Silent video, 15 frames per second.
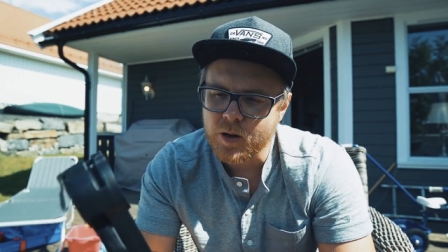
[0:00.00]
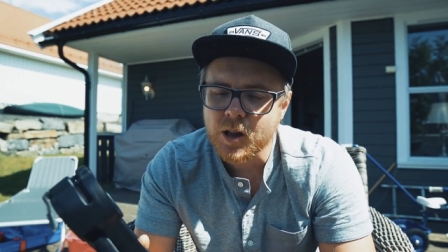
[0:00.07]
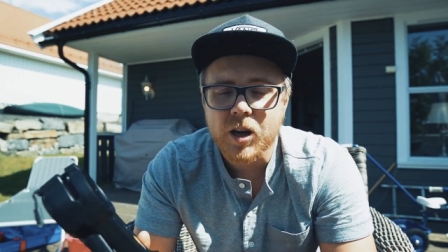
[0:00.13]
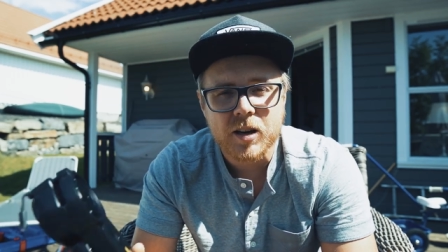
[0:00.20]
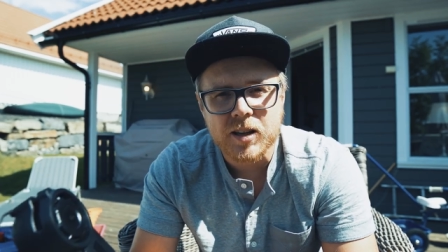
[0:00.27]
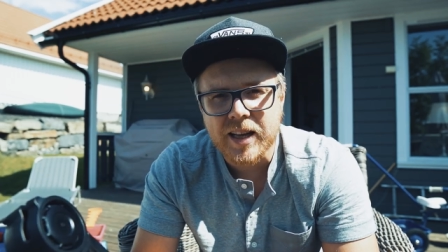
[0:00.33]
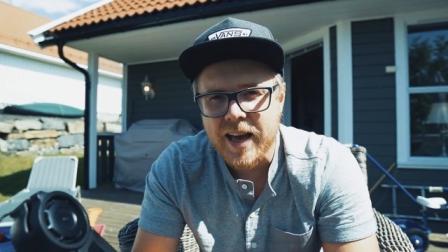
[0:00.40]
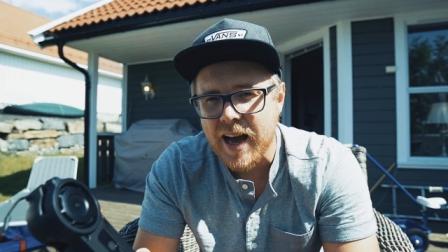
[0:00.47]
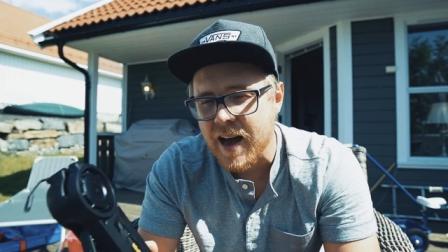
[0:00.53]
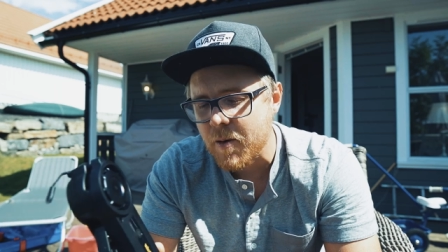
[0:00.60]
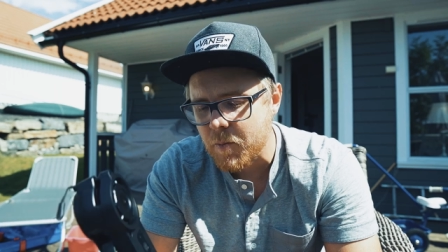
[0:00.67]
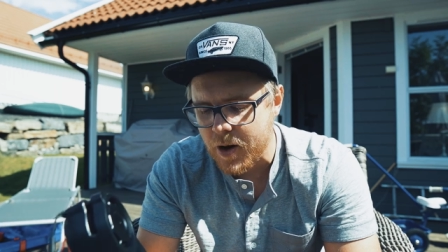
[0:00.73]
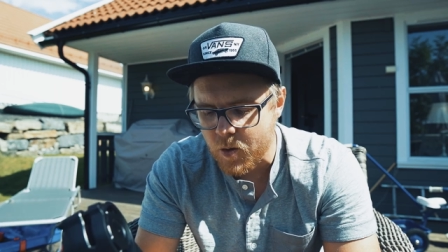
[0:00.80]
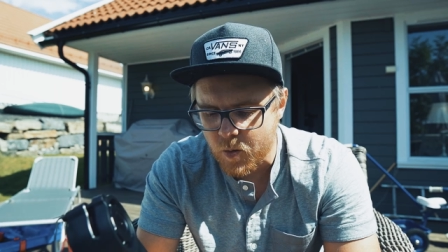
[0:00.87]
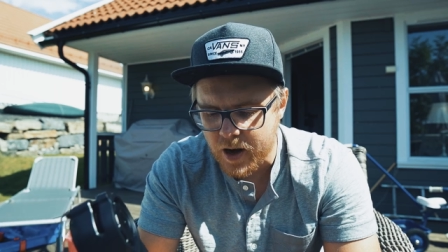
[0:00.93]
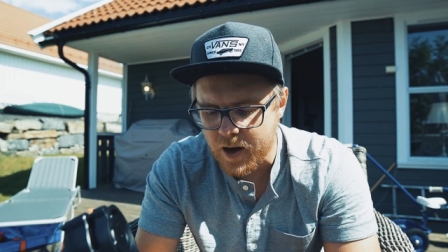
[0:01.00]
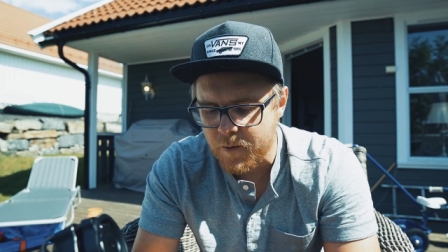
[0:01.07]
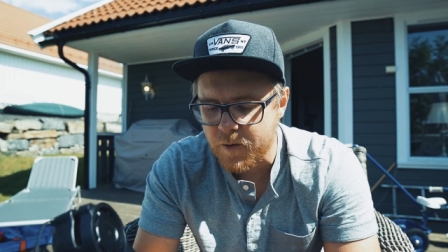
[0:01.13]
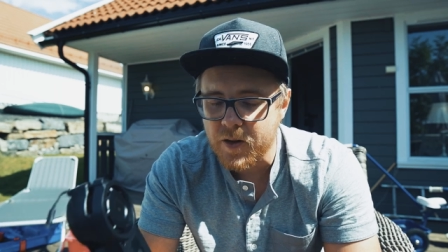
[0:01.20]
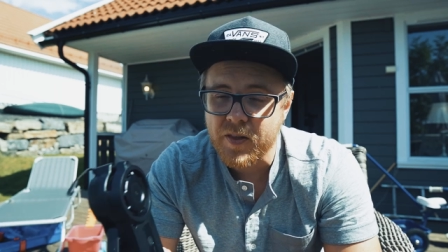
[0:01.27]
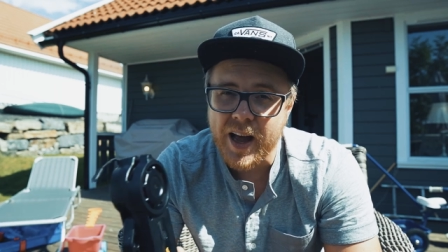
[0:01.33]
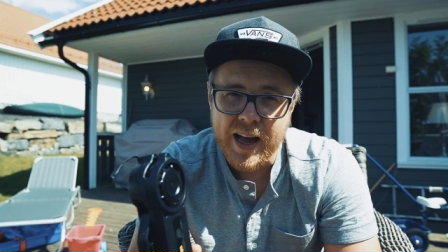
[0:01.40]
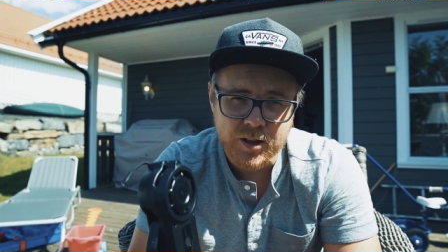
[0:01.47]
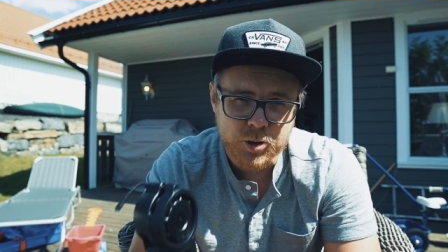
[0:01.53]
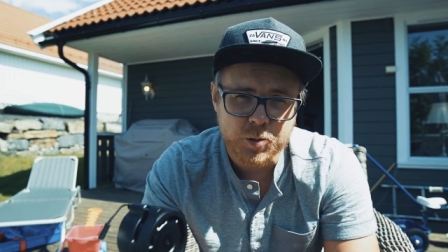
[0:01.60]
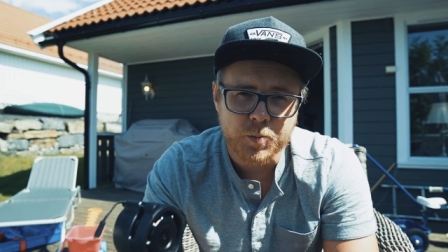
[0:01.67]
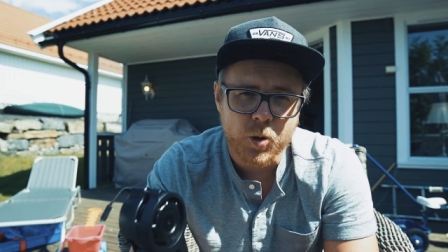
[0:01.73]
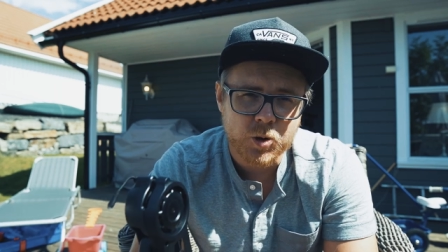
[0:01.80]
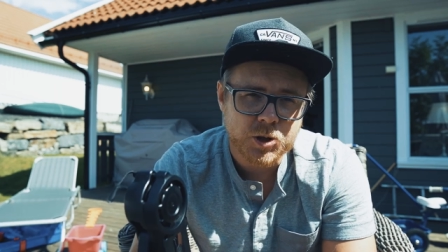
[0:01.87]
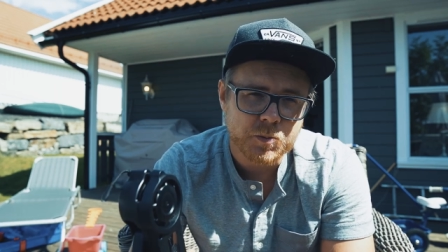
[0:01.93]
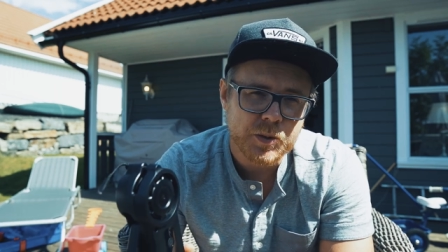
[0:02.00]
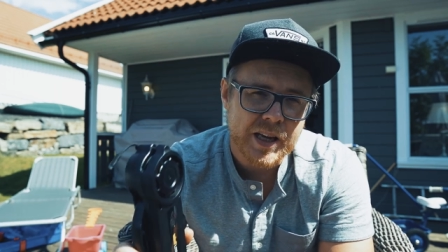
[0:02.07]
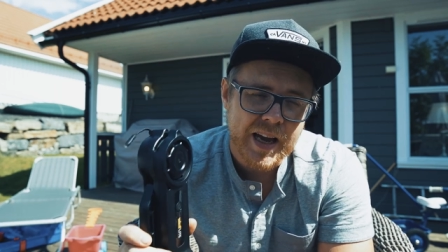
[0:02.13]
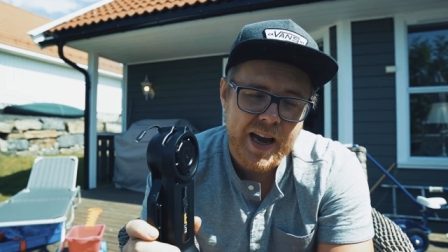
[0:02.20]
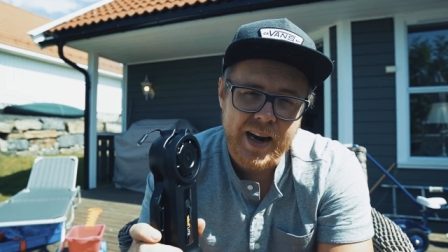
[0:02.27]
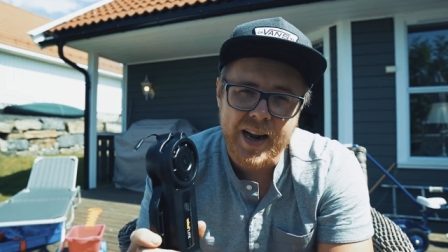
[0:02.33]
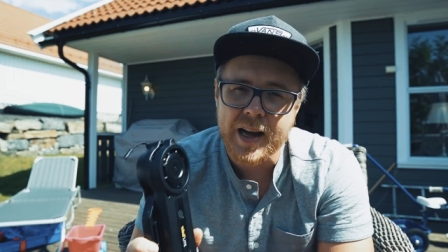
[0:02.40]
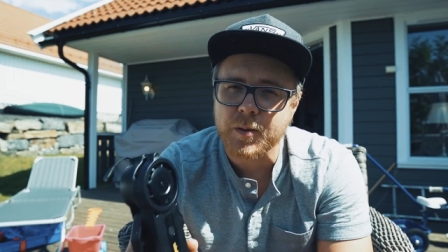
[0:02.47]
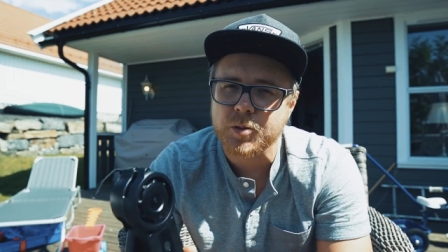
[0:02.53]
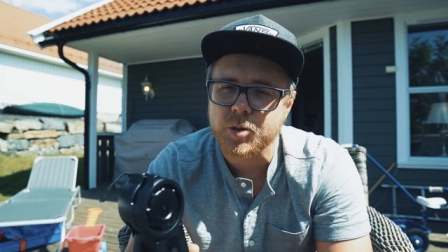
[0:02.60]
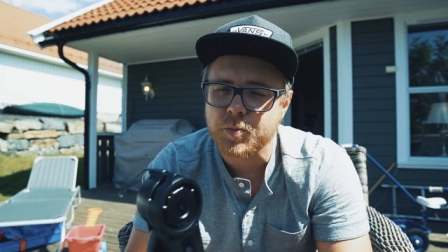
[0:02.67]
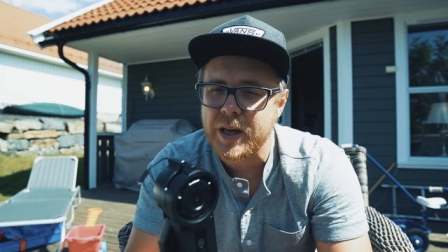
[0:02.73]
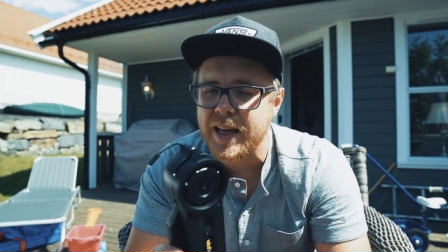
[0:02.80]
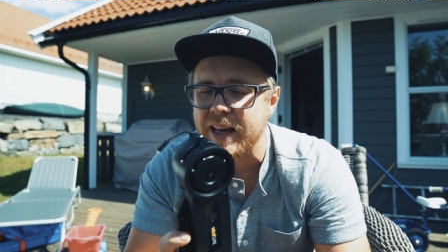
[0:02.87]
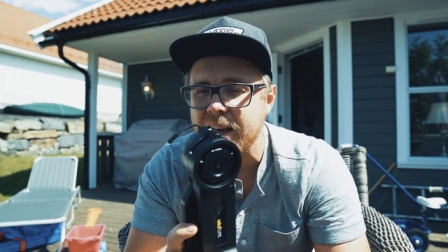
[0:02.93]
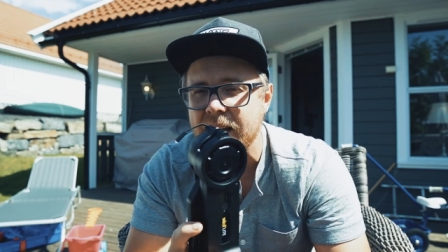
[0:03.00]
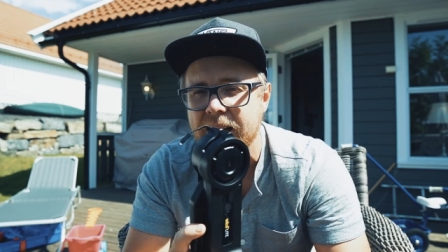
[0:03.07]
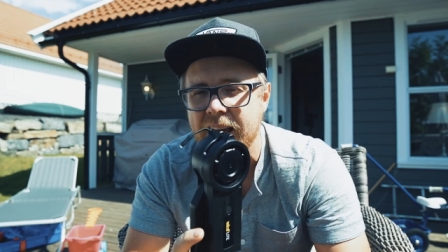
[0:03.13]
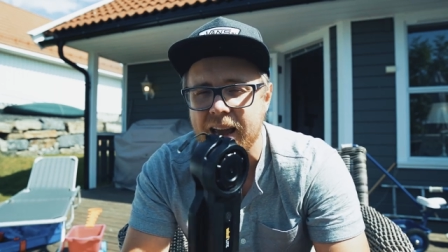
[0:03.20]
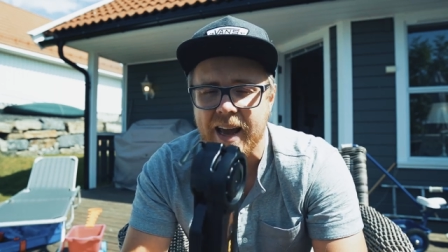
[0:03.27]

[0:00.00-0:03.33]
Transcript: Luckily I have my wife that supports me and helps me in